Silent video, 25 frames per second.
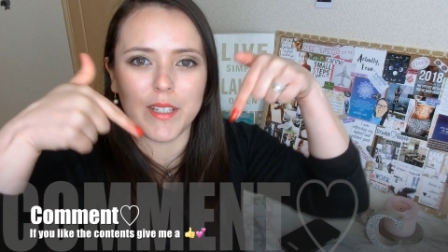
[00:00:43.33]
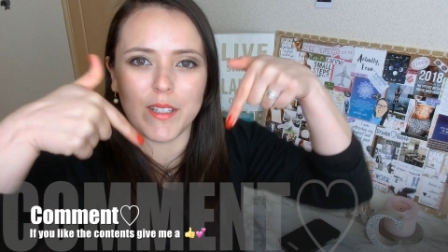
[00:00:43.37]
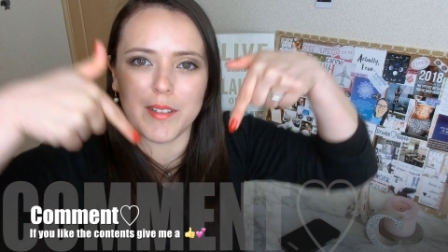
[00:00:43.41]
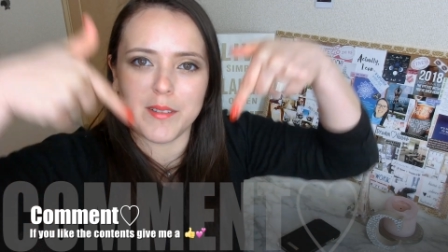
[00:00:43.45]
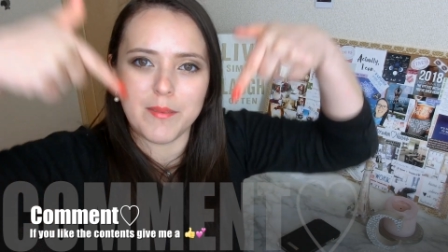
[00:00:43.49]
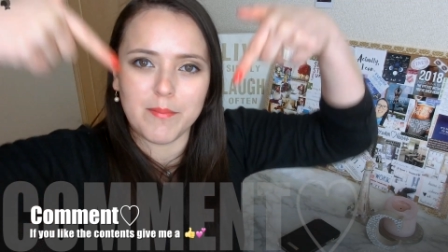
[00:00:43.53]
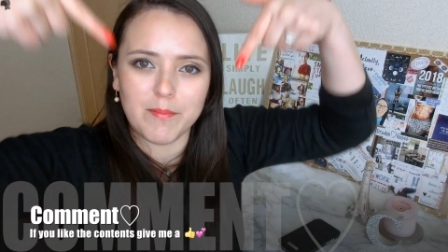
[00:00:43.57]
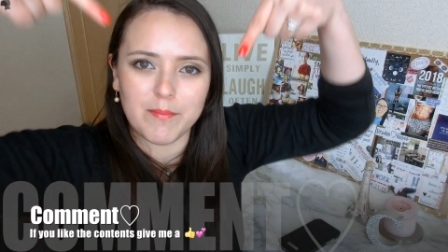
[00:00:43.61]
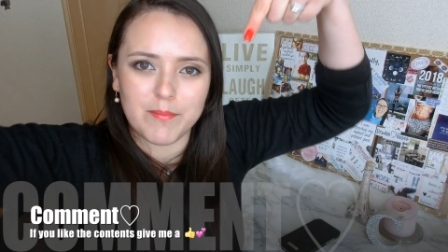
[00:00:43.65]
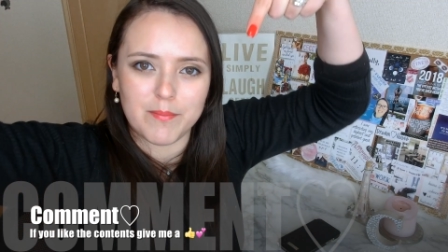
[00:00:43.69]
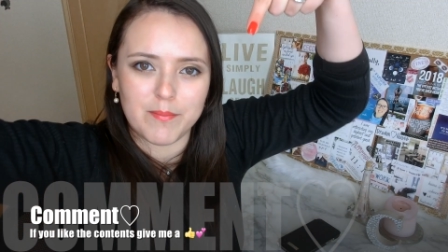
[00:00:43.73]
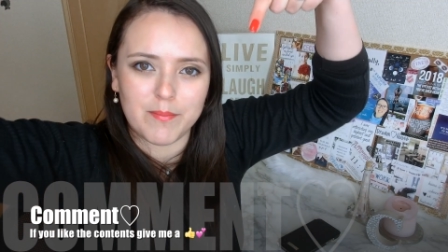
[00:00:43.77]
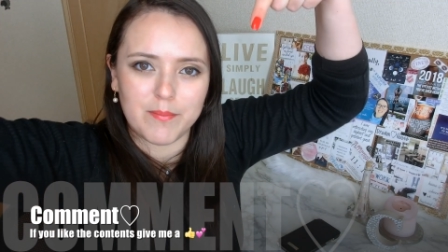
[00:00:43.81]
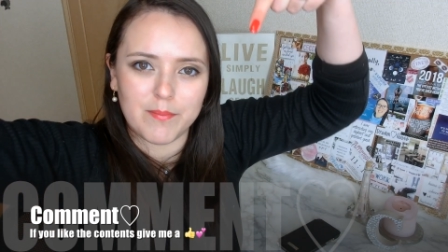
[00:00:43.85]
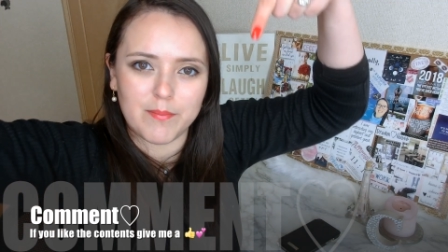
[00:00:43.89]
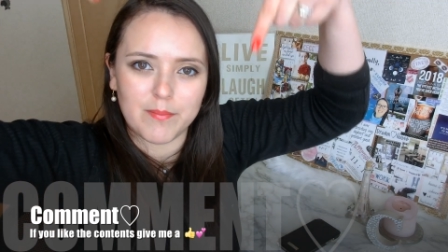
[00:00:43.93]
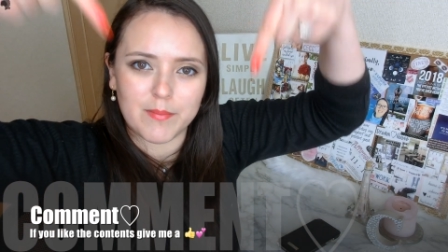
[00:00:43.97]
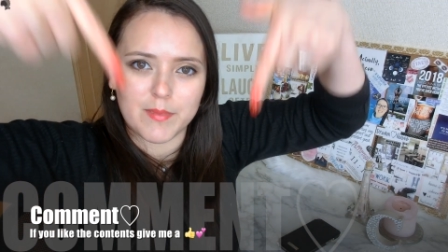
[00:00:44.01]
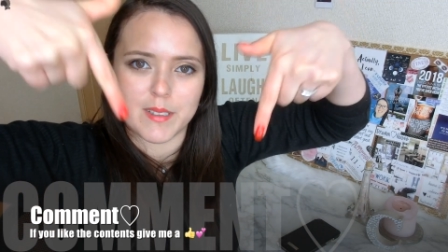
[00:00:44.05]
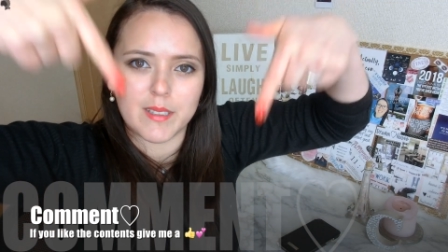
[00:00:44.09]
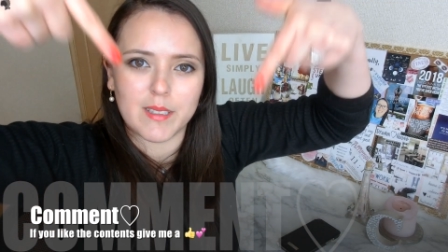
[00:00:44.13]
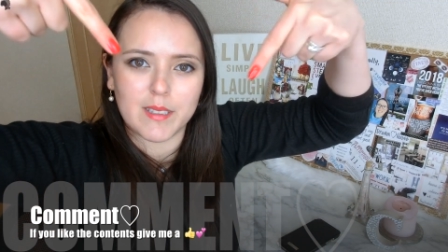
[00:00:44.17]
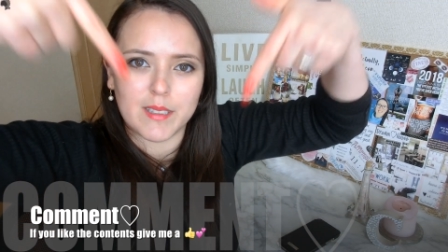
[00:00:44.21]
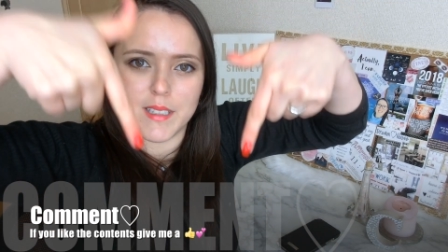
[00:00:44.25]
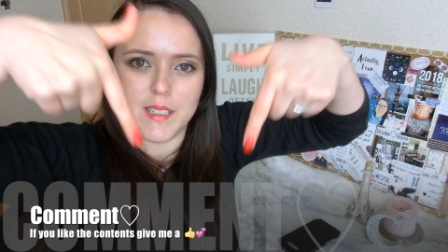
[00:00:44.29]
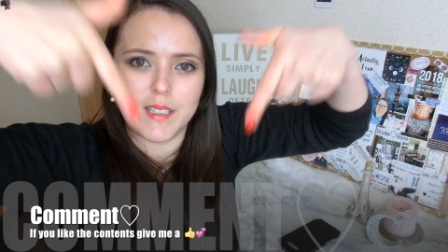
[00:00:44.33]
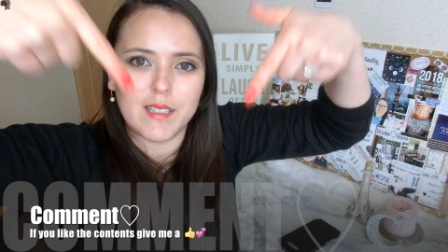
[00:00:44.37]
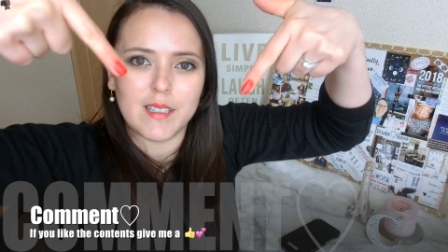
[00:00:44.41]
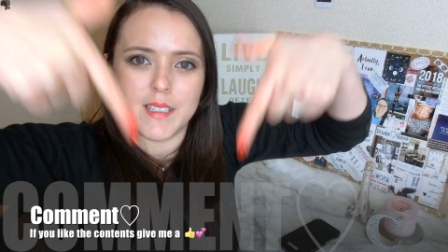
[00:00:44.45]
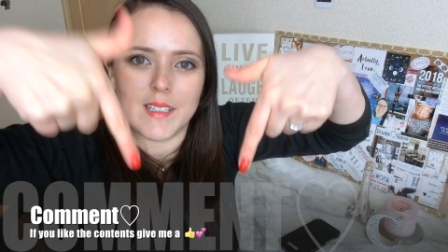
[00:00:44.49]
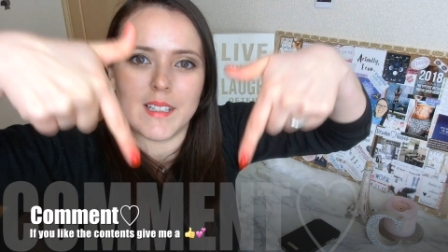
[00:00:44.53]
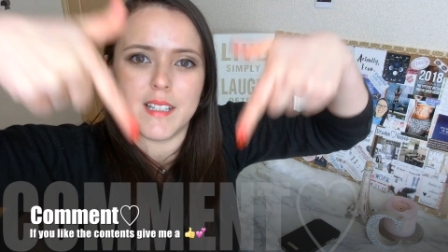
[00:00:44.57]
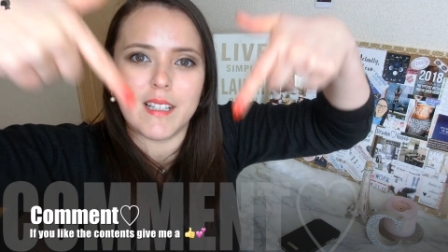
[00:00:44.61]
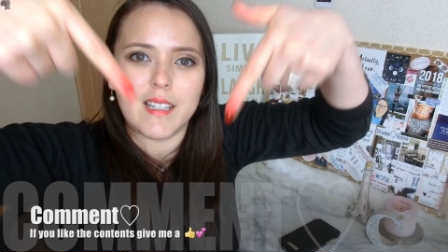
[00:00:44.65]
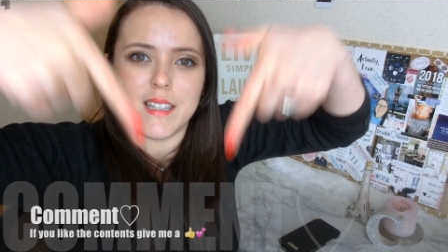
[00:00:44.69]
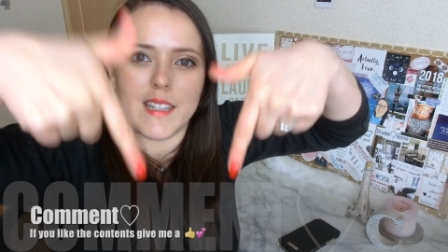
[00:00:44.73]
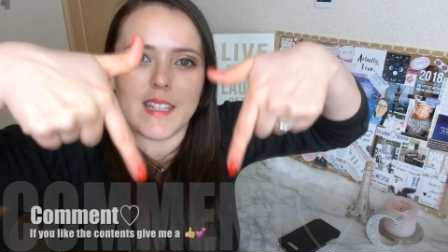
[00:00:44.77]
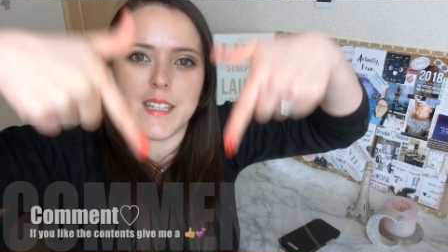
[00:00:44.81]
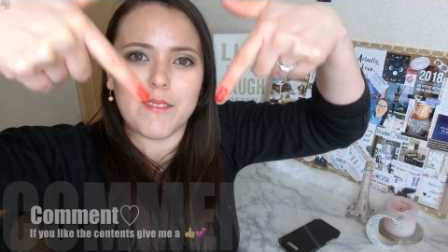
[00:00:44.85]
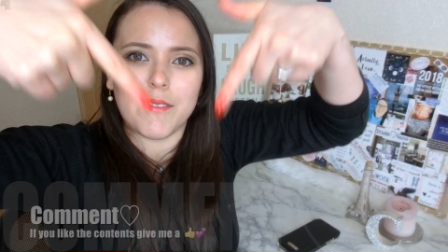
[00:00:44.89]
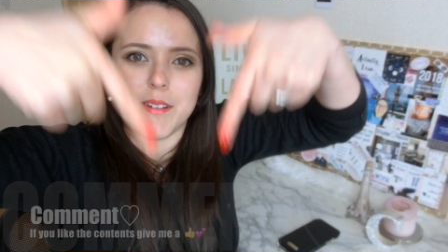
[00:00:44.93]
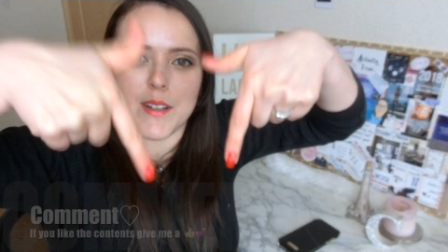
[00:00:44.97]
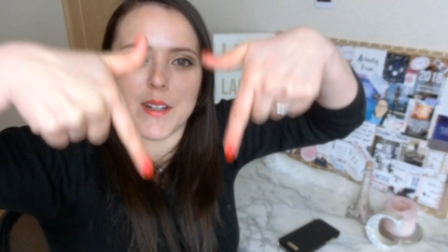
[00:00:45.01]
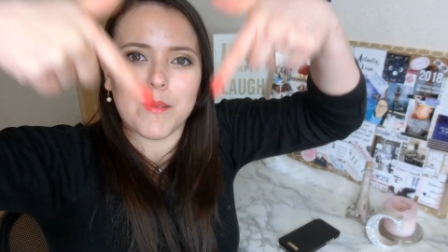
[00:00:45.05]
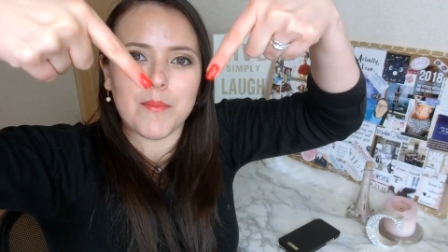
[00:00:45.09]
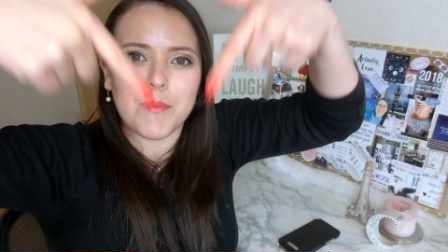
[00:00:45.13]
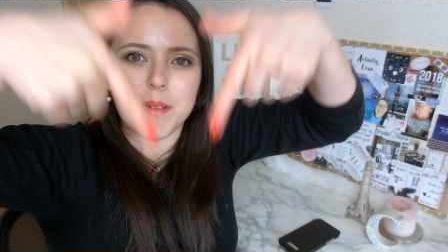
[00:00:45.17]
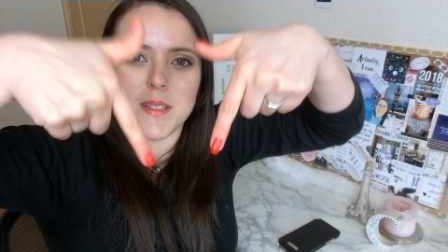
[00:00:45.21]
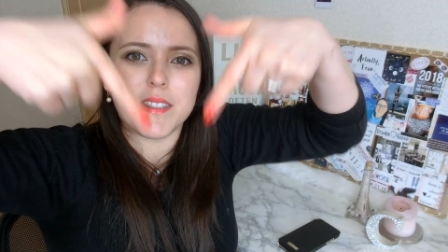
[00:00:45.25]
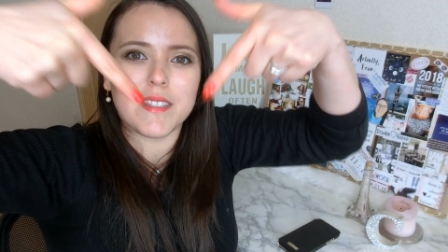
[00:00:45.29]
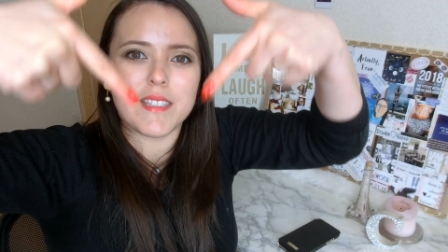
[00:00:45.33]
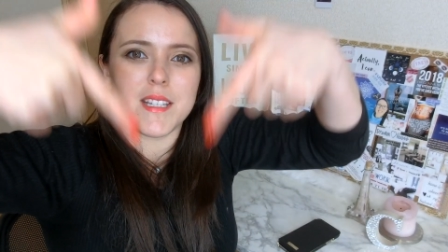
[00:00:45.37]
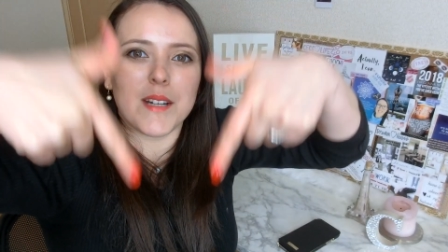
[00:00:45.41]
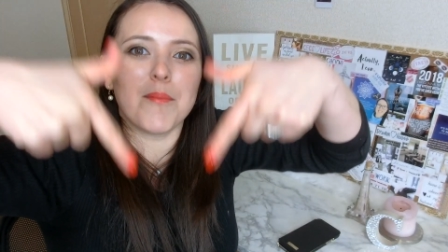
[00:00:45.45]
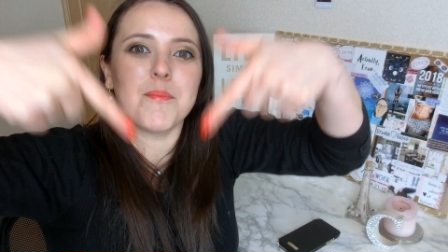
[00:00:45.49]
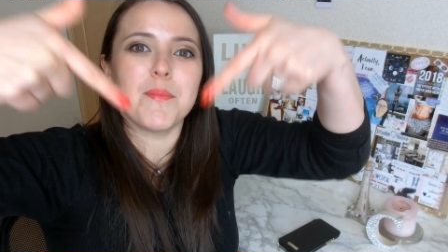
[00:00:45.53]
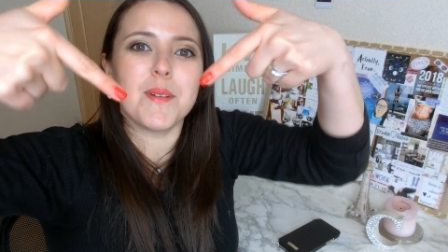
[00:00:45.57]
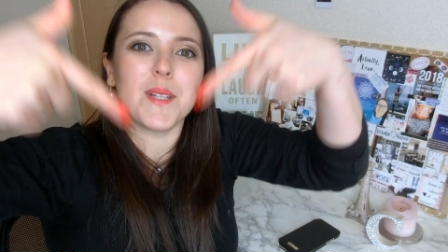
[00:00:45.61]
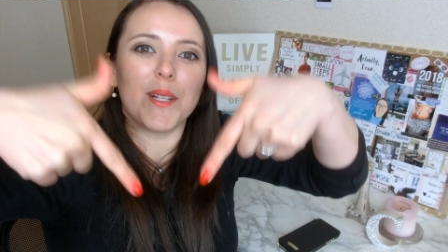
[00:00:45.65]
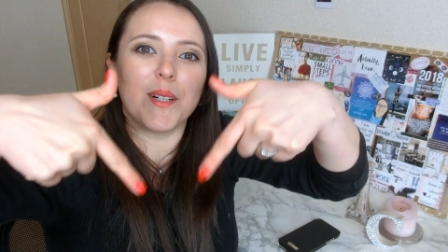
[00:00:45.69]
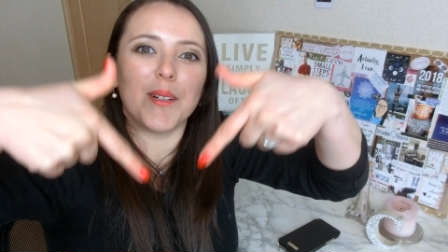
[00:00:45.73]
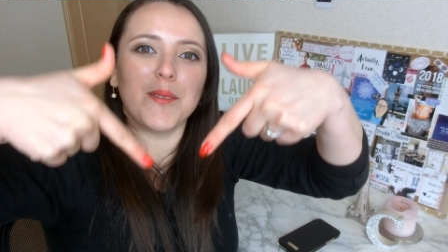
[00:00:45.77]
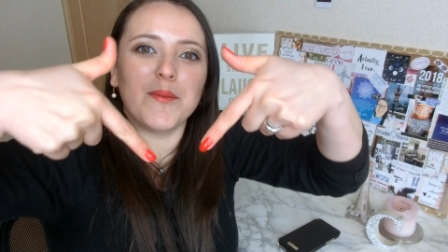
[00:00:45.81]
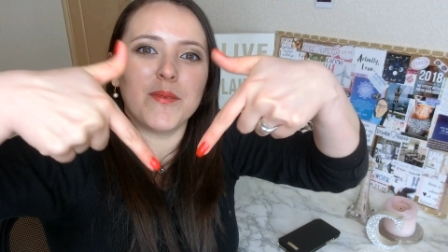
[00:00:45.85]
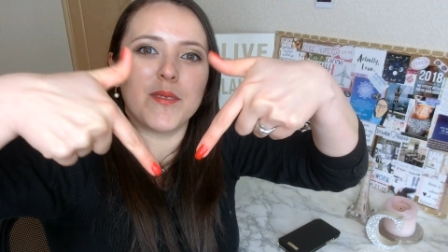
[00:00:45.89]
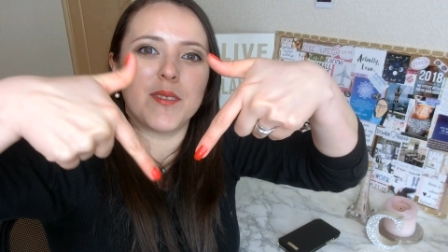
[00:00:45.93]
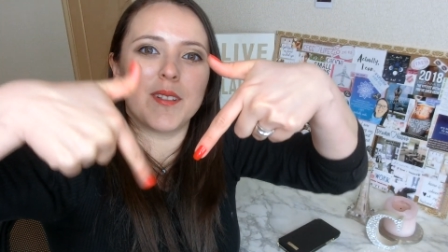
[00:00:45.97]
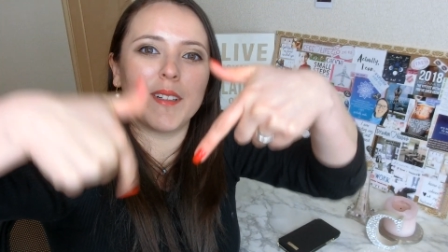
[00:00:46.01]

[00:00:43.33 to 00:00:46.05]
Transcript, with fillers: you leave a comment down below.